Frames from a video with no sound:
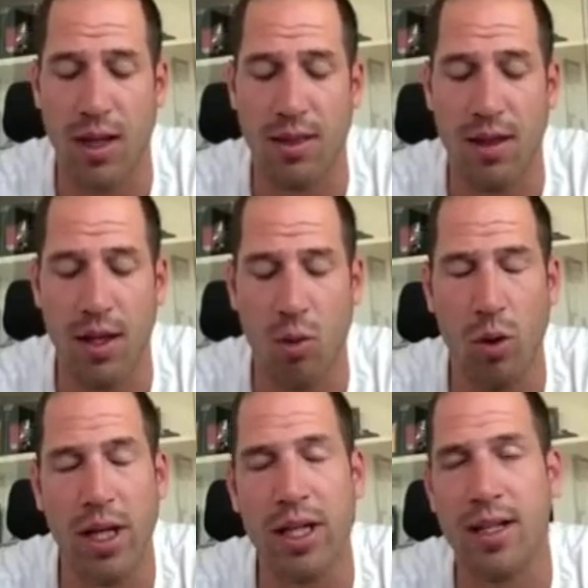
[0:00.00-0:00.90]
think
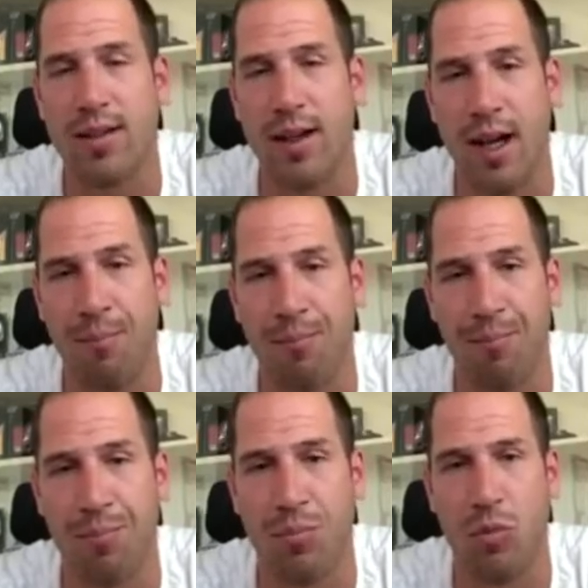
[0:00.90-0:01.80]
we needed time
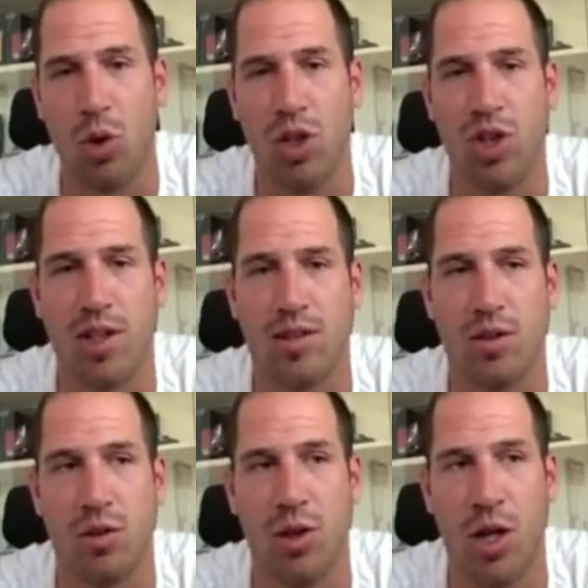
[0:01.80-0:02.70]
to adjust
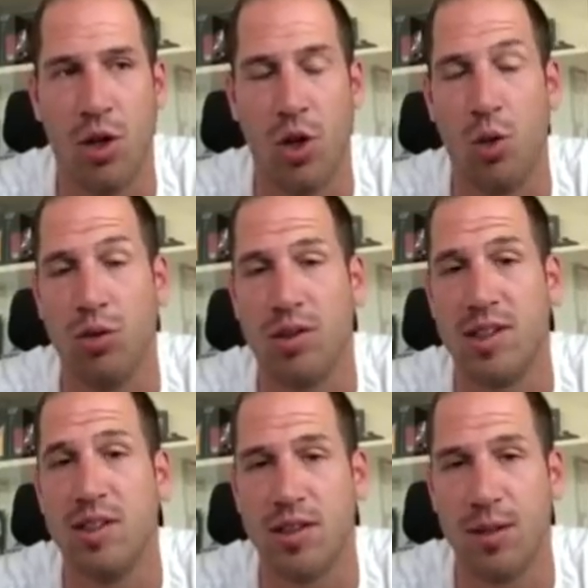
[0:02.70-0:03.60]
to our new
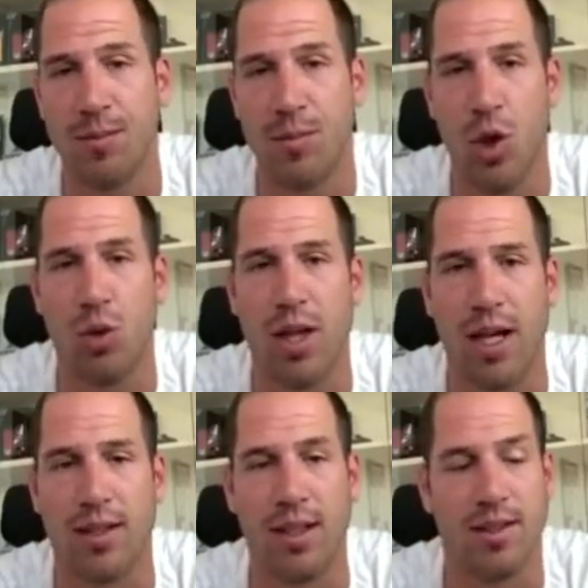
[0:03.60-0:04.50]
system, new
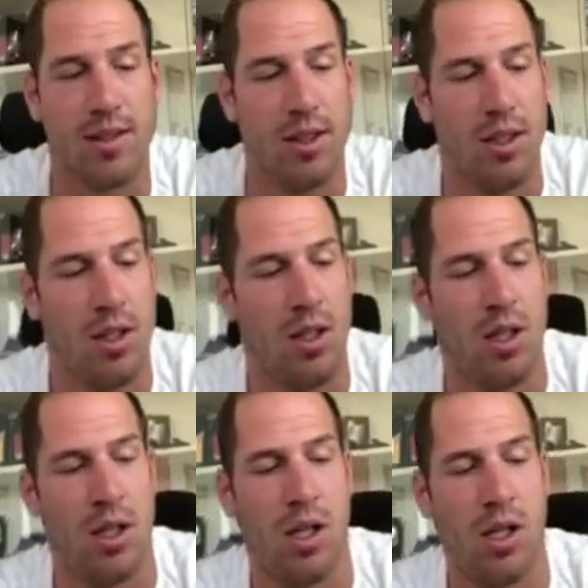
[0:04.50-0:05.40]
tactics.
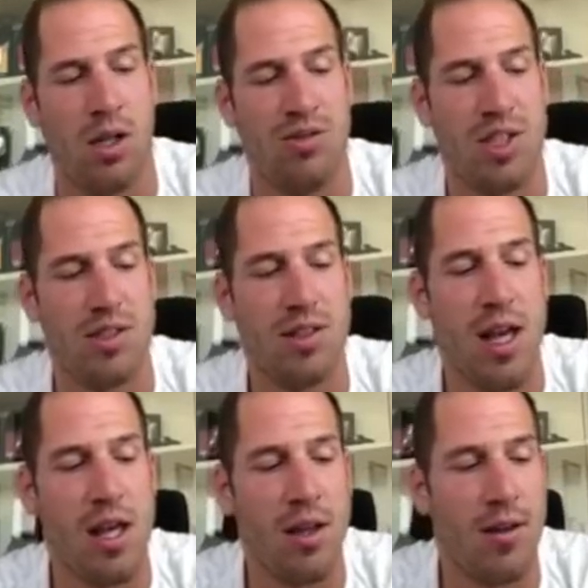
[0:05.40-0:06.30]
Just
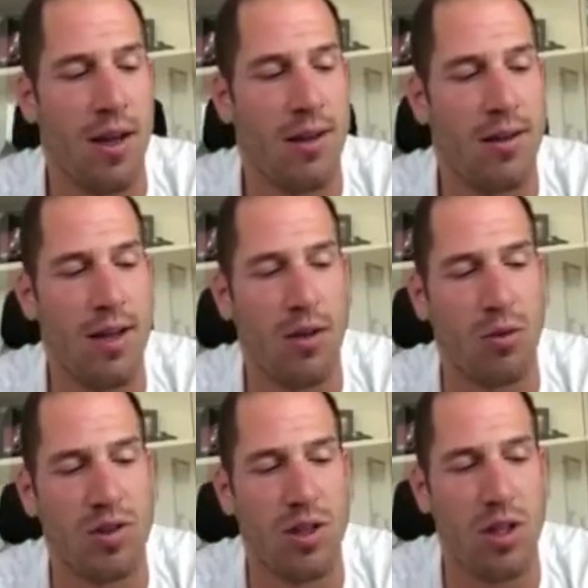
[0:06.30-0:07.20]
saying that
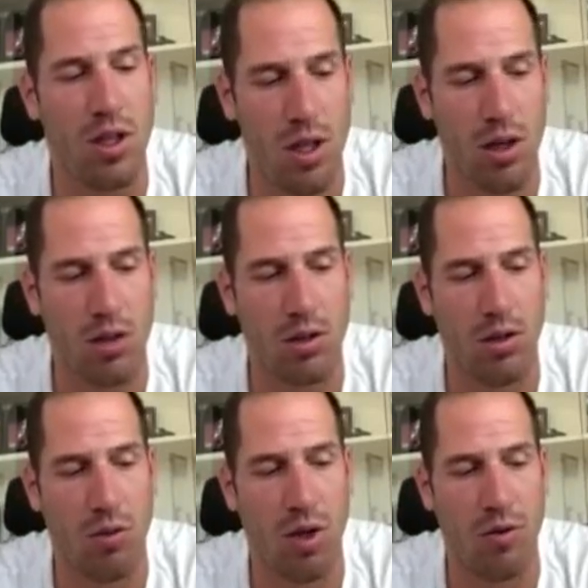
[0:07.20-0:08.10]
was the year
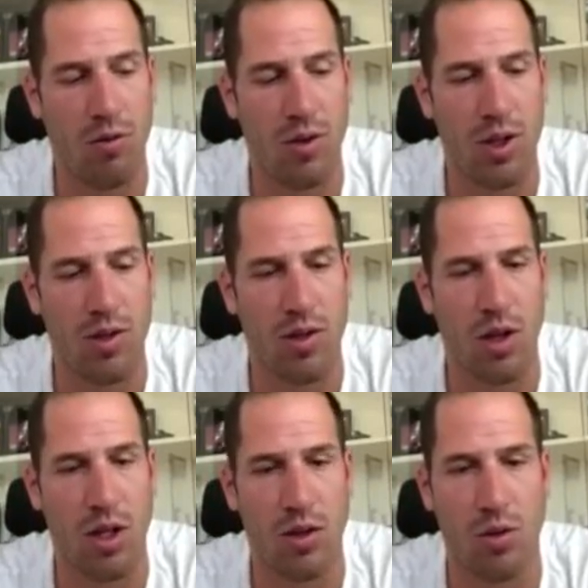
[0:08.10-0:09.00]
when we
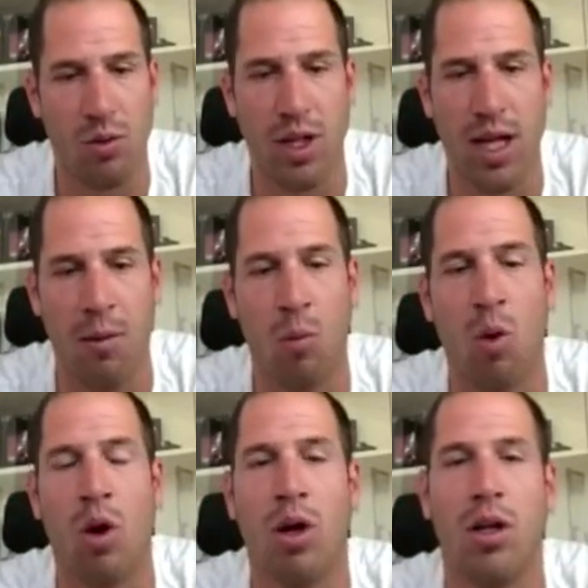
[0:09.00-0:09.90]
started to rely
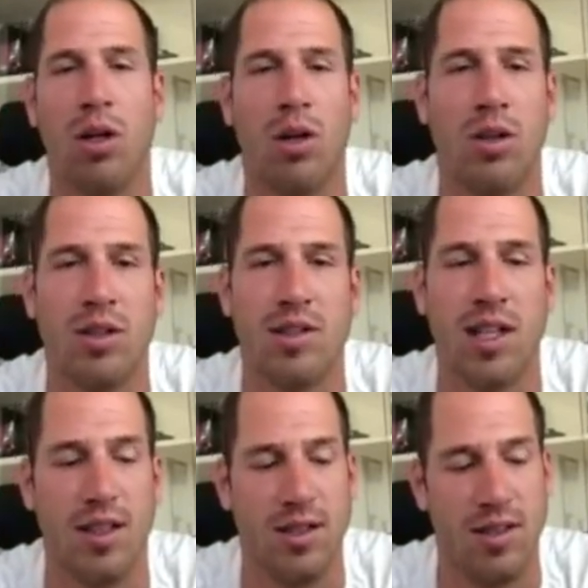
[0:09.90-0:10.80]
more on the
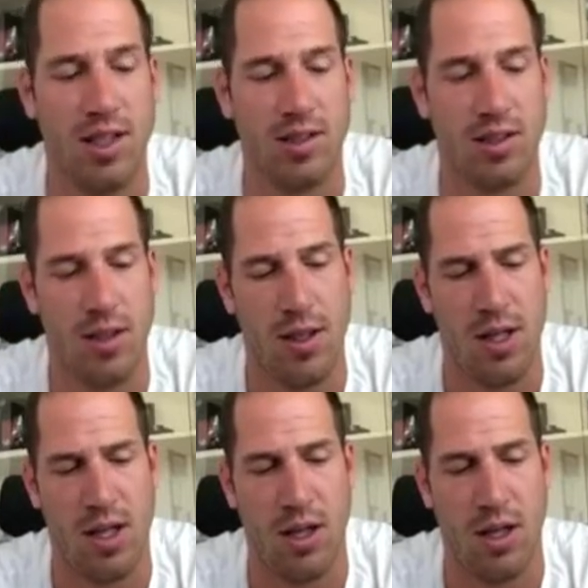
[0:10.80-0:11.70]
statistics.
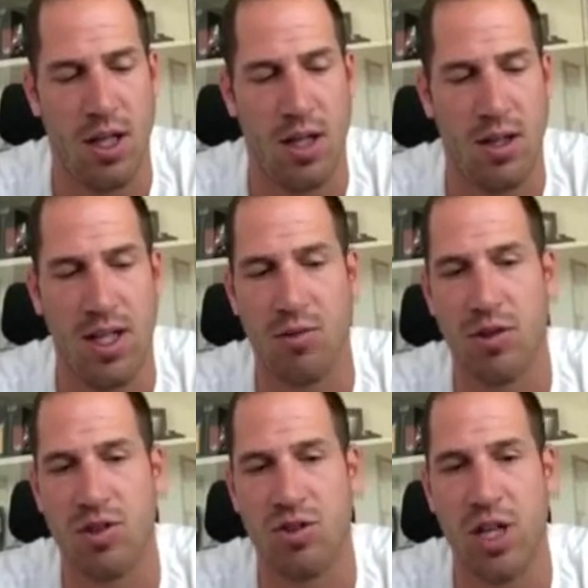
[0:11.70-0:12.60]
That
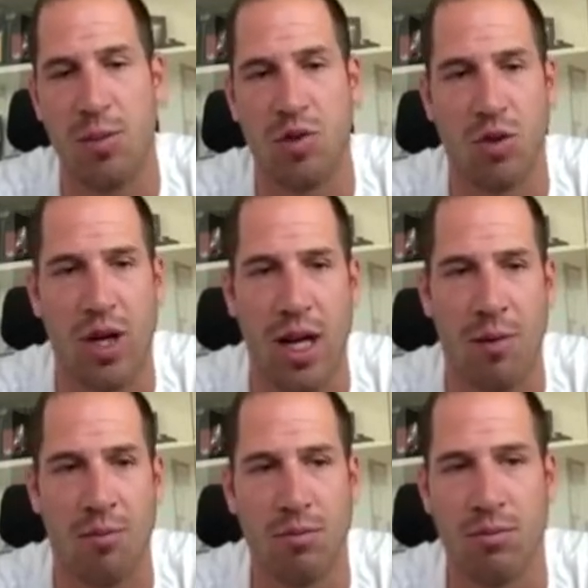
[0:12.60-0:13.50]
was James
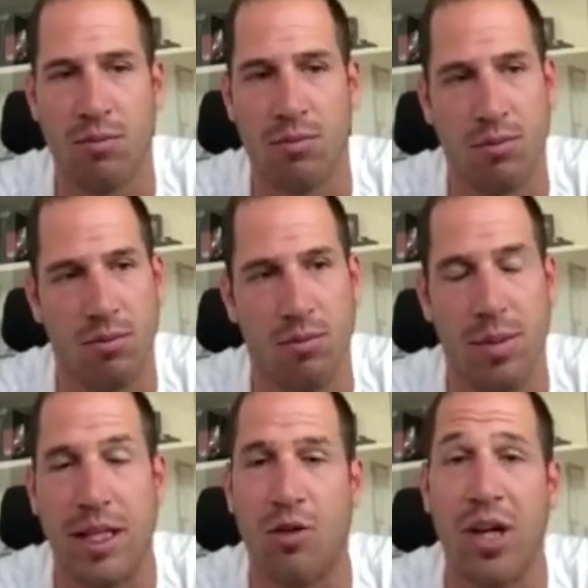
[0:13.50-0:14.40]
Graham's
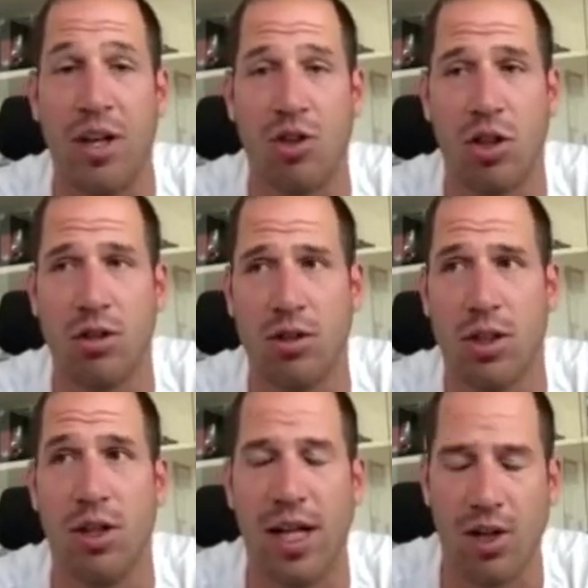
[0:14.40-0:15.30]
big
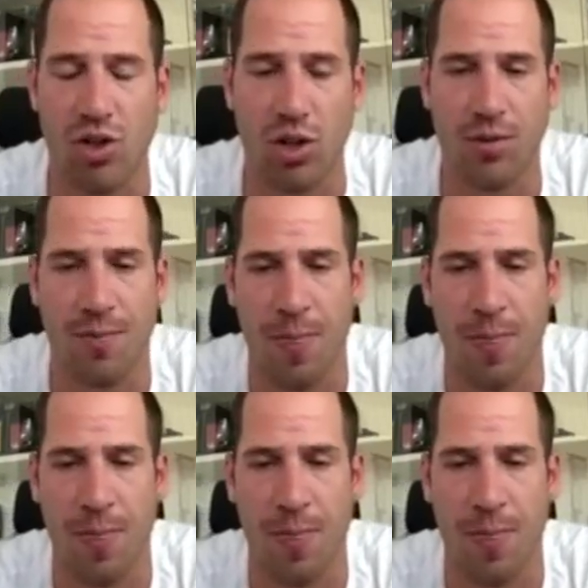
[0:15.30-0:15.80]
creation.